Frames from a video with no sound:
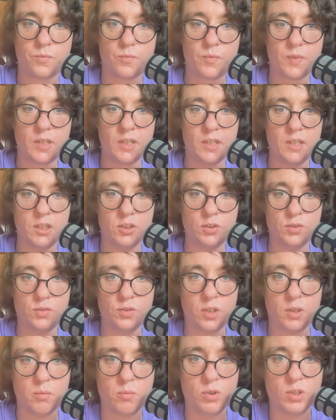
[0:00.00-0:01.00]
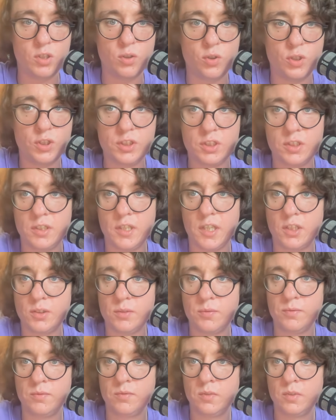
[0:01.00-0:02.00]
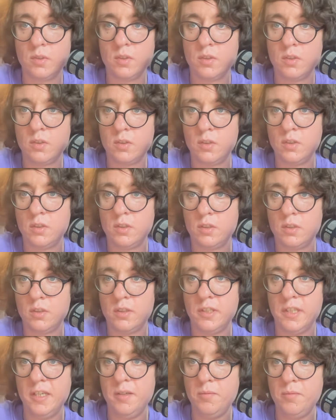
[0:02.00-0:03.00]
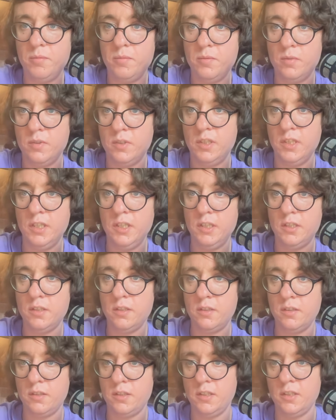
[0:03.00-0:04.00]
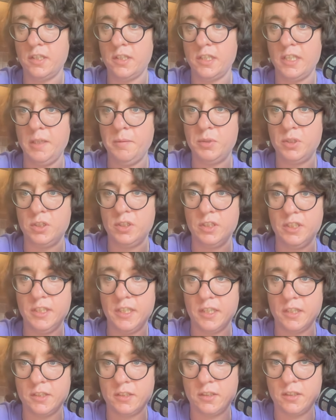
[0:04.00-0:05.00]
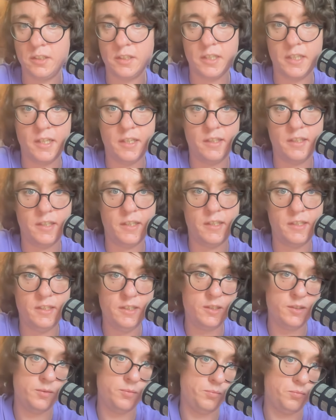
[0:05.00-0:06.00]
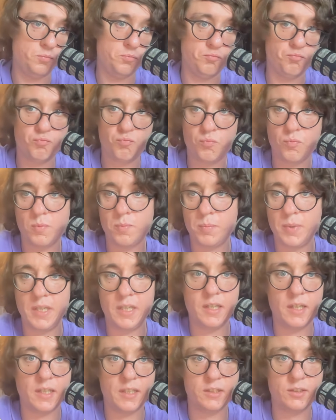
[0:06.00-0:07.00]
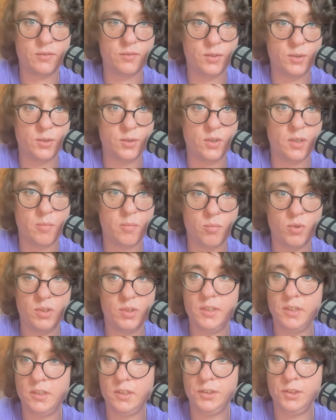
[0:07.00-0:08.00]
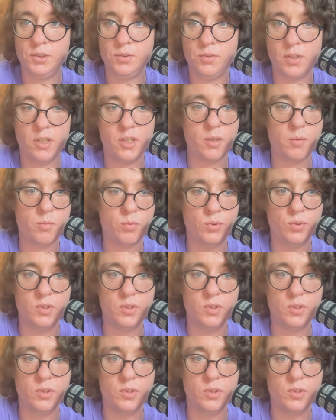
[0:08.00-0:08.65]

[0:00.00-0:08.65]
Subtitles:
username, description, text, create idea. Everything works perfectly. Nothing messed up. Great.